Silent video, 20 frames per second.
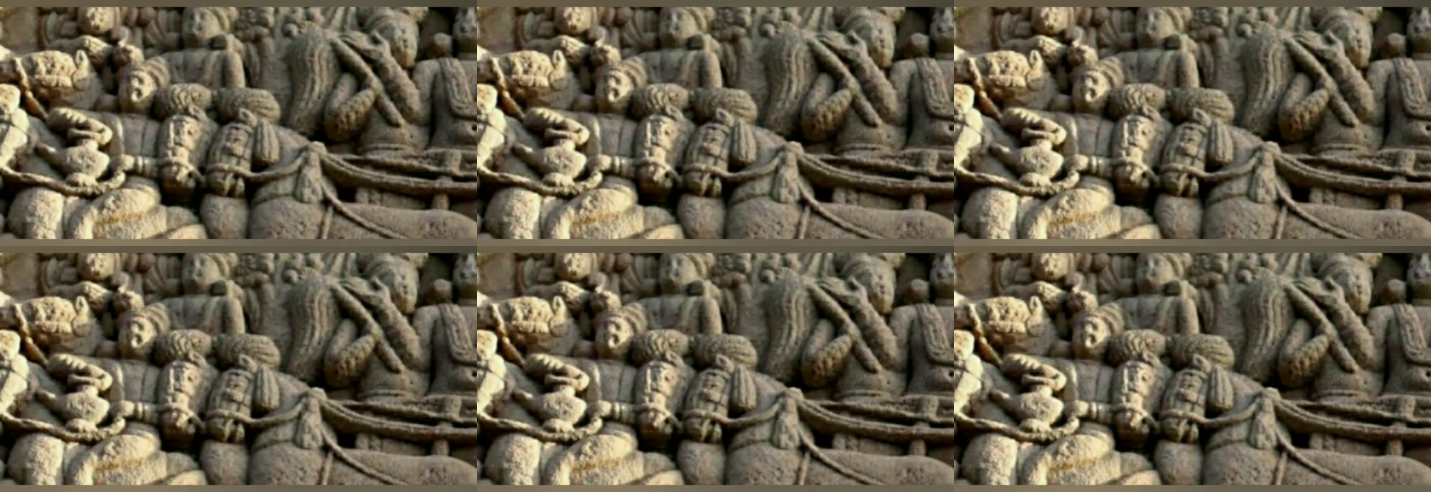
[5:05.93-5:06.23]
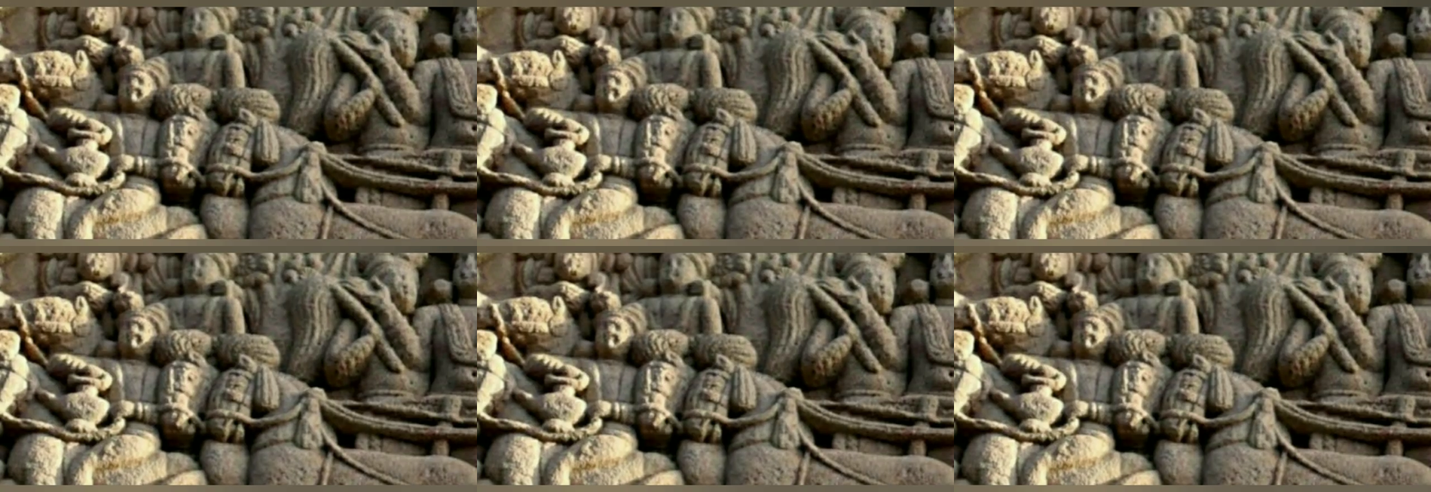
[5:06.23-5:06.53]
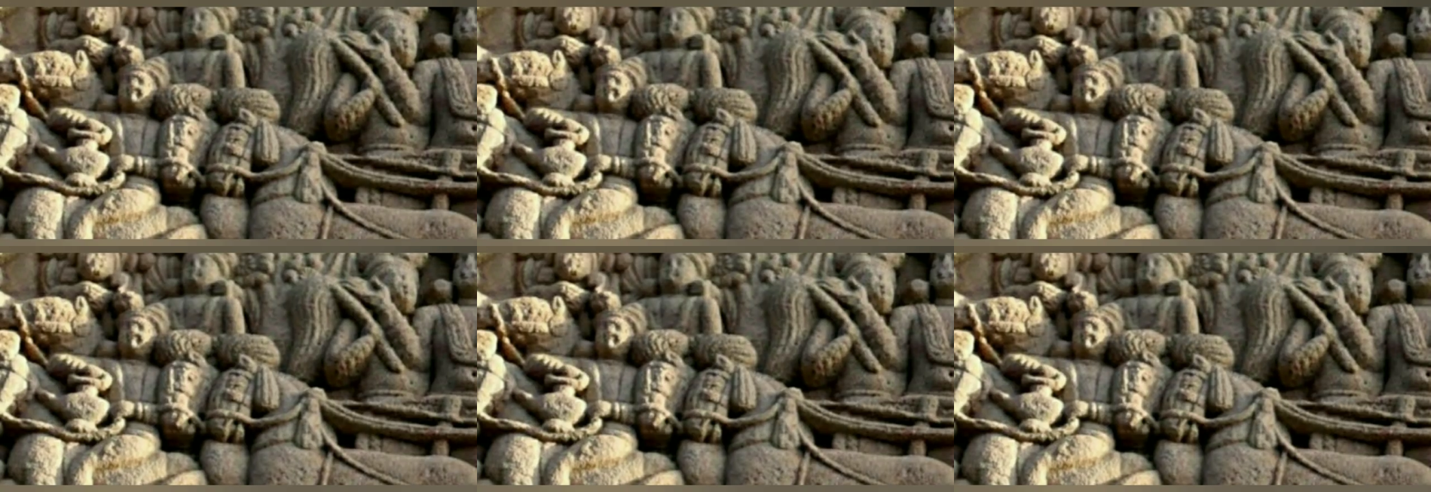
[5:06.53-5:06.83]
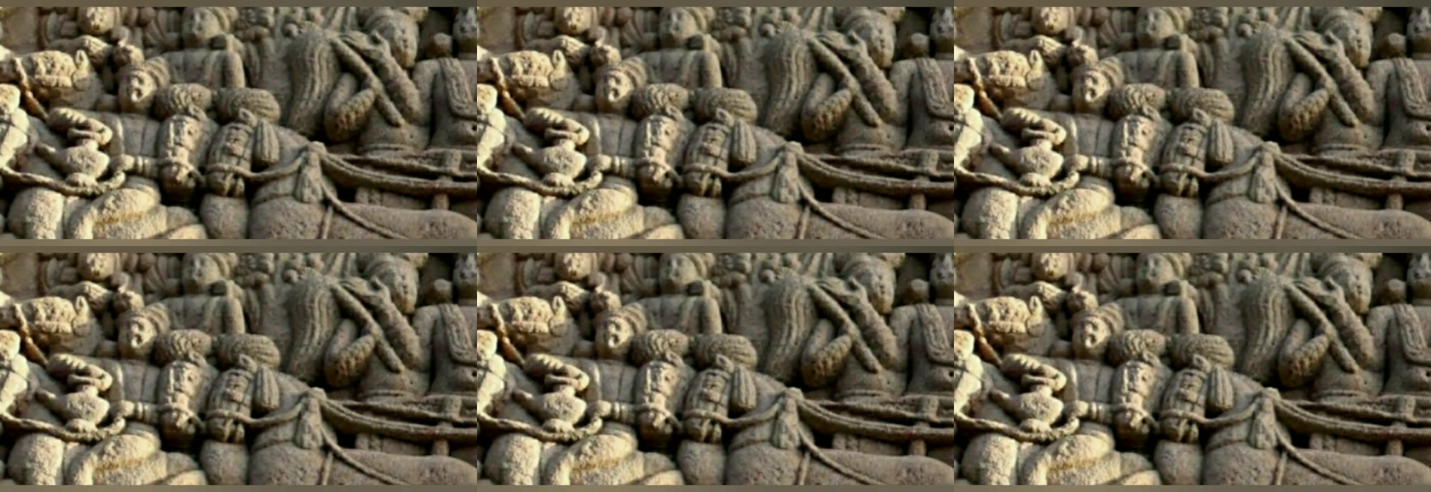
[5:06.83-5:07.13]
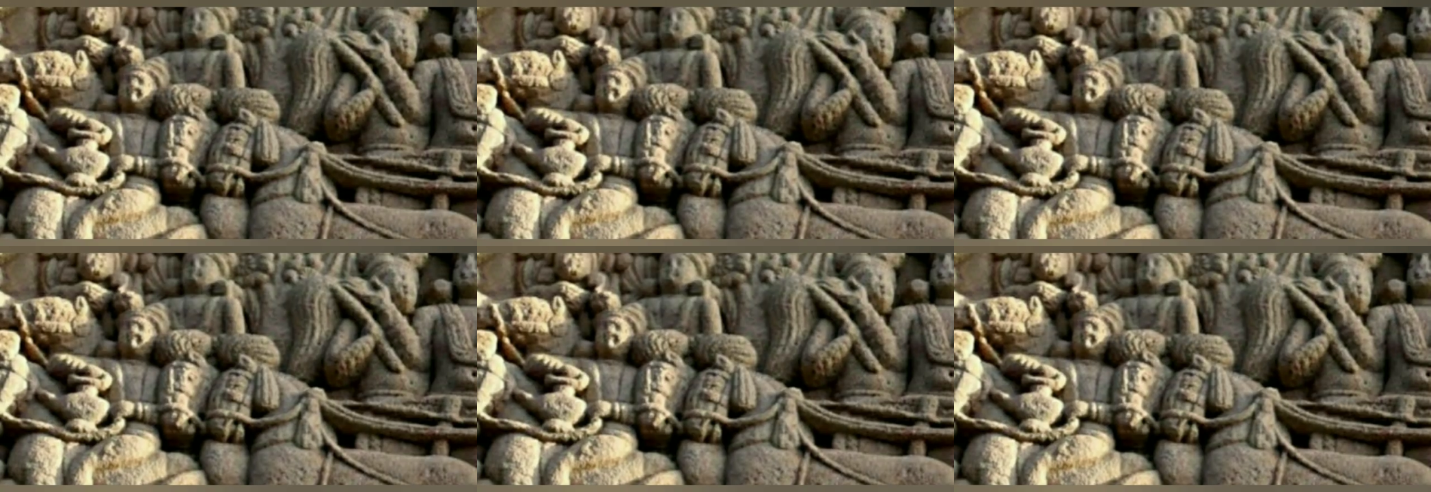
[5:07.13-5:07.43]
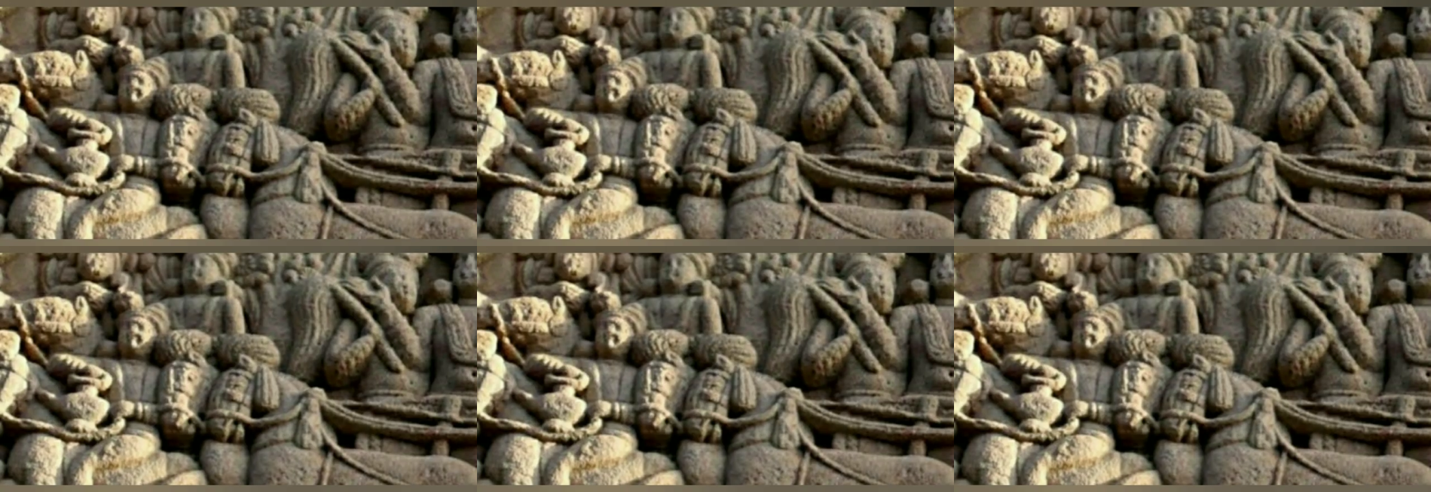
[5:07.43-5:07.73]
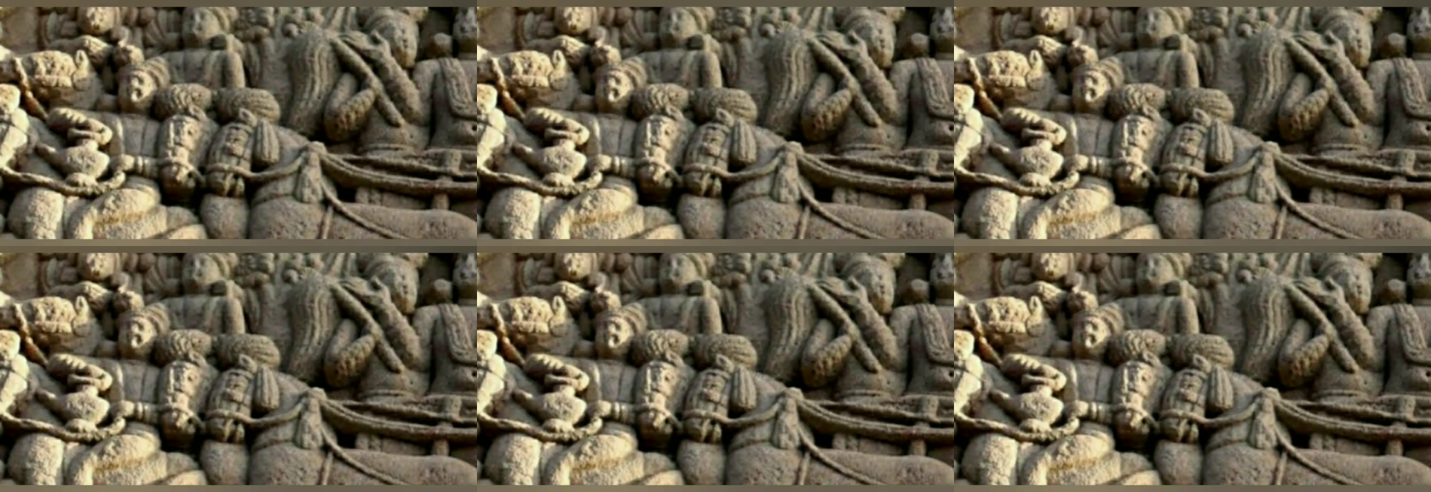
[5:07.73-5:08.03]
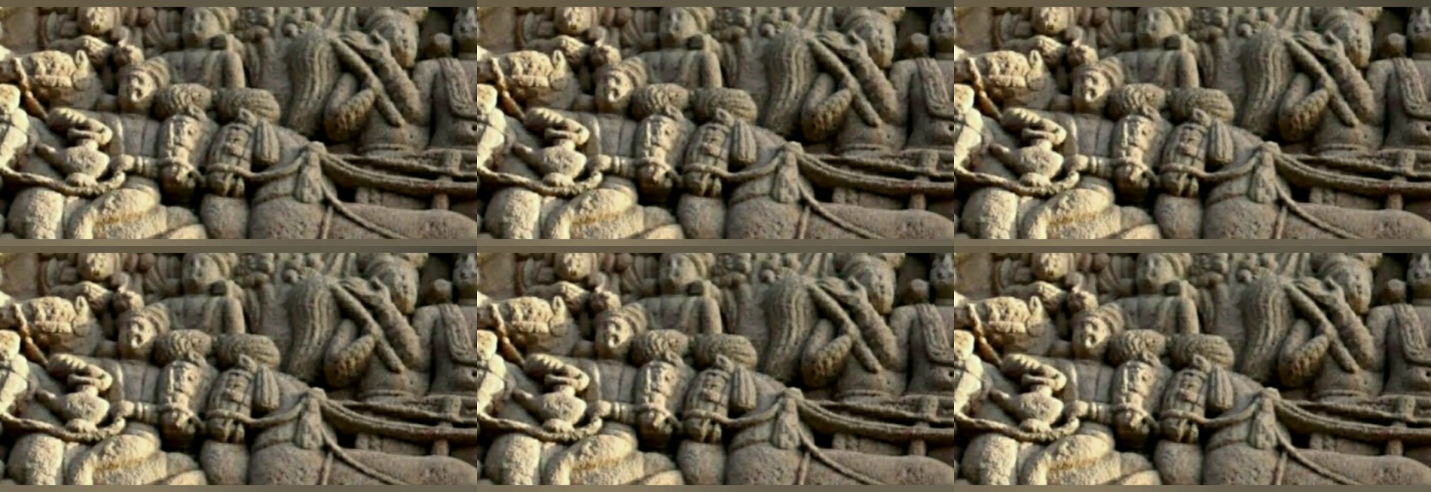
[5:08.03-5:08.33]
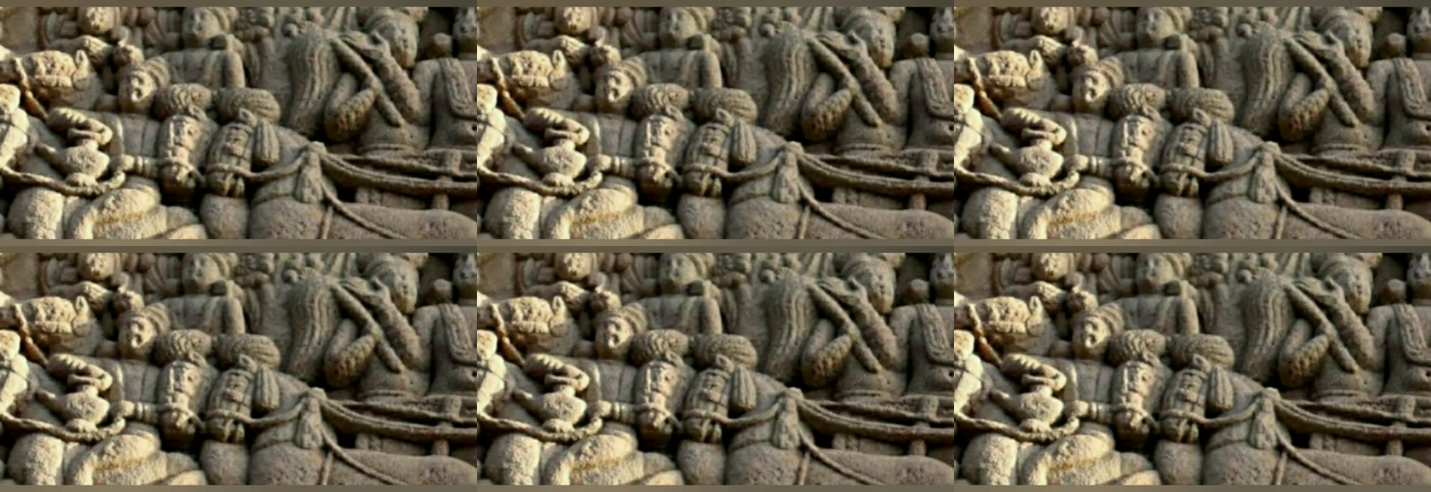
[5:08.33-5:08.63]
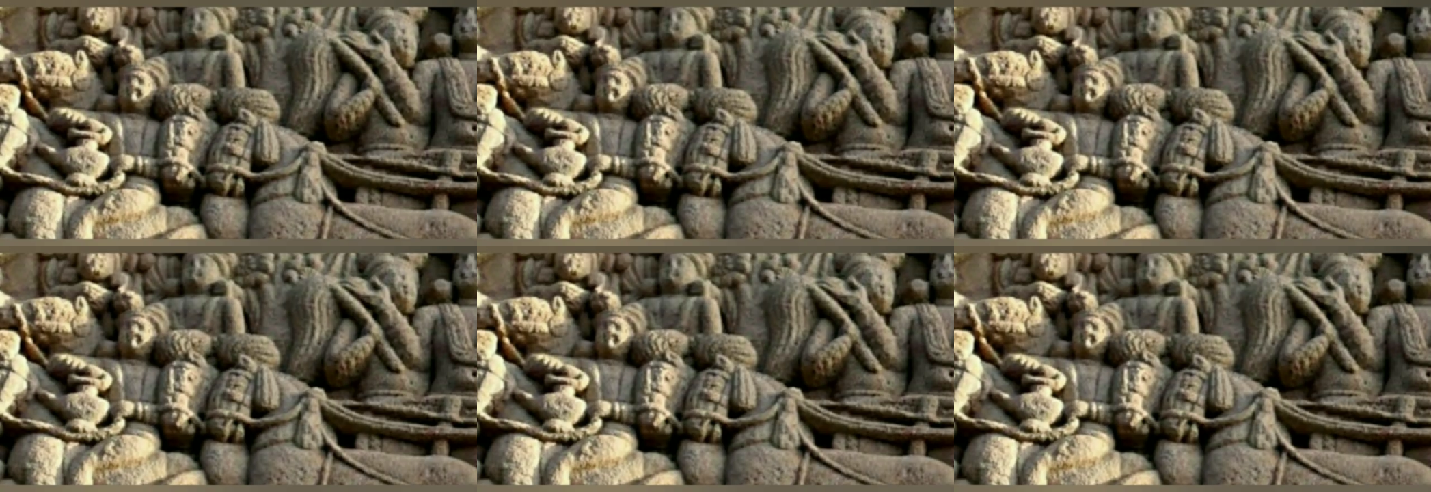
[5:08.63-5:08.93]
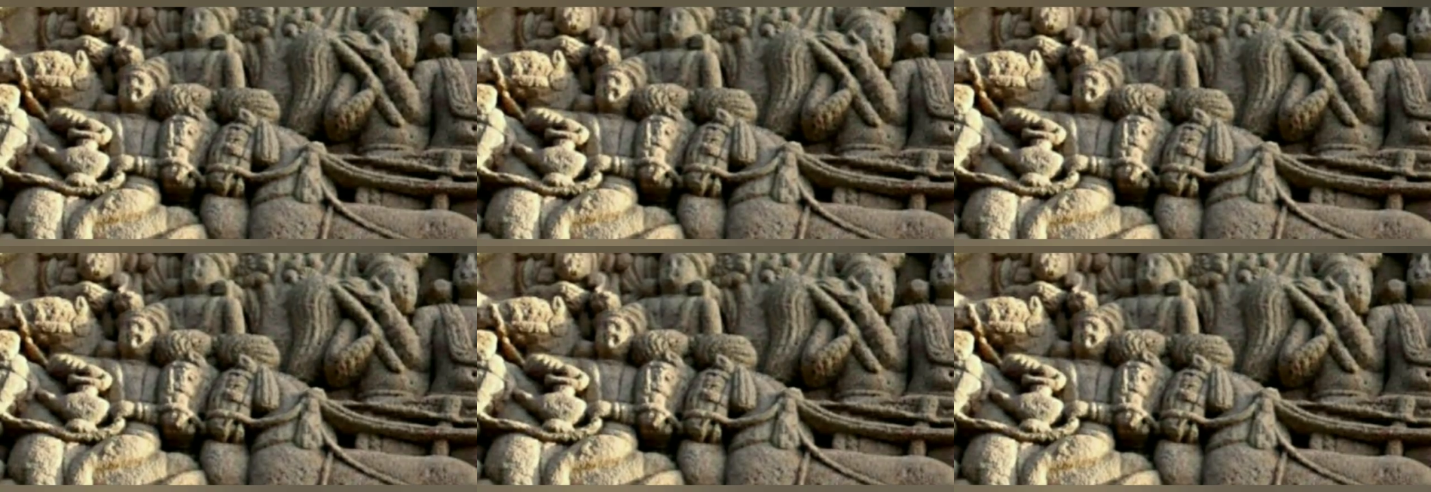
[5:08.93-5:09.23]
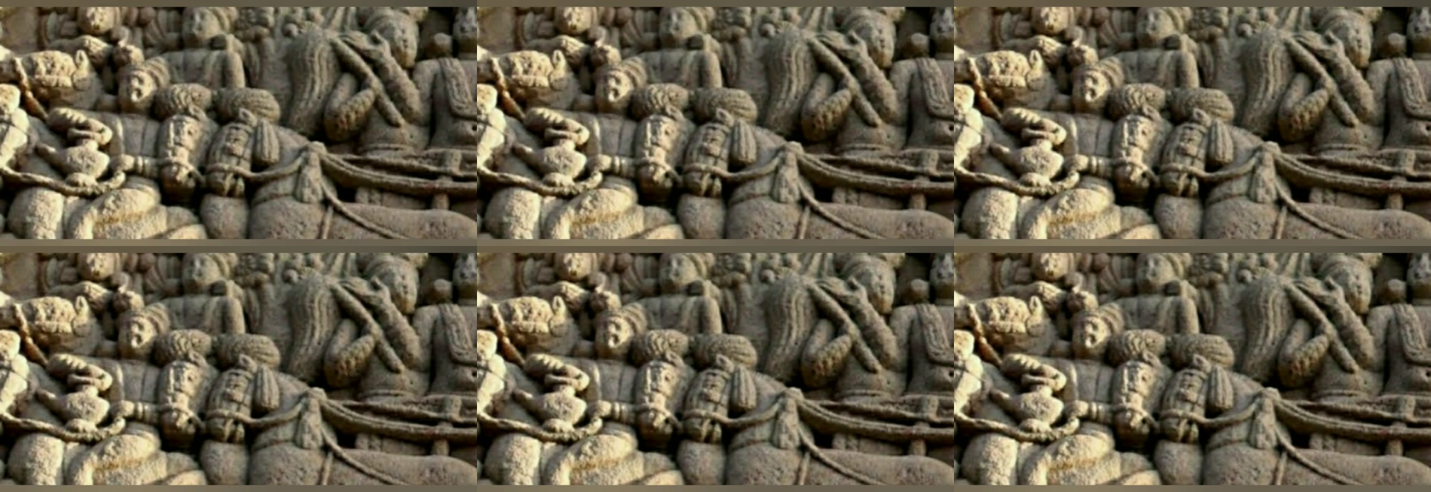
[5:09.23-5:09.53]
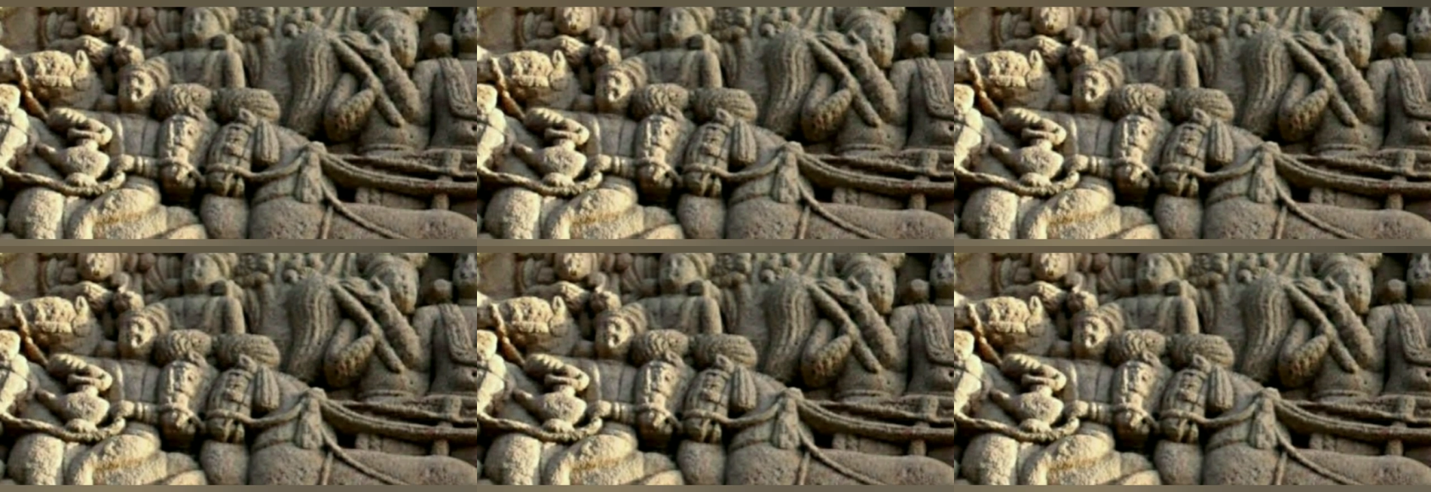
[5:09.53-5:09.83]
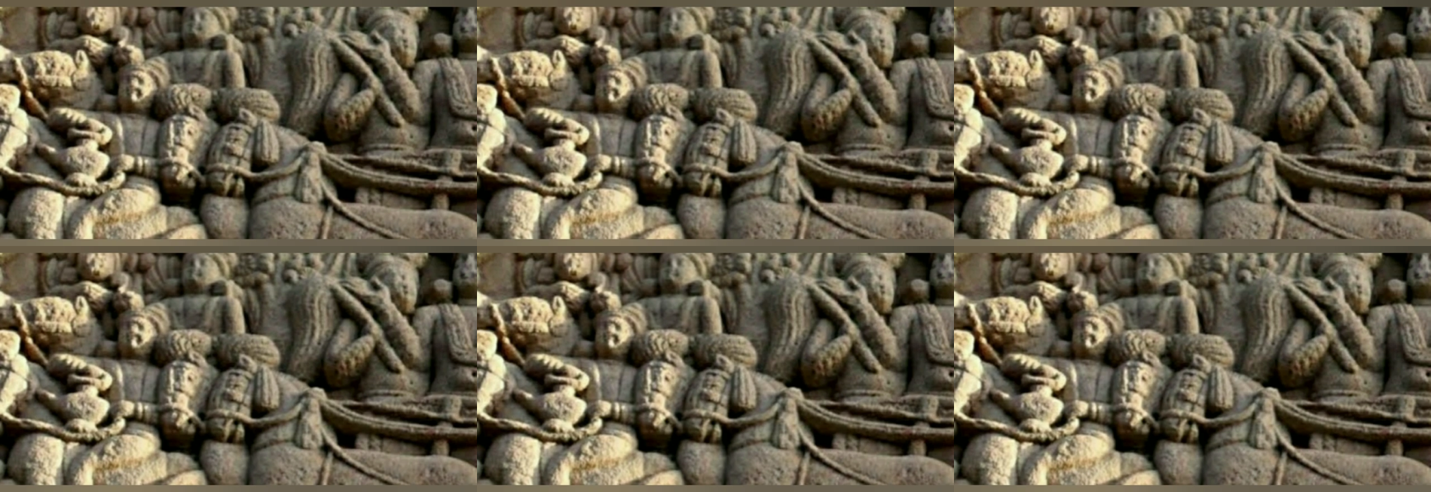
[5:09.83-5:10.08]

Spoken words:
[unreadable: no face in view]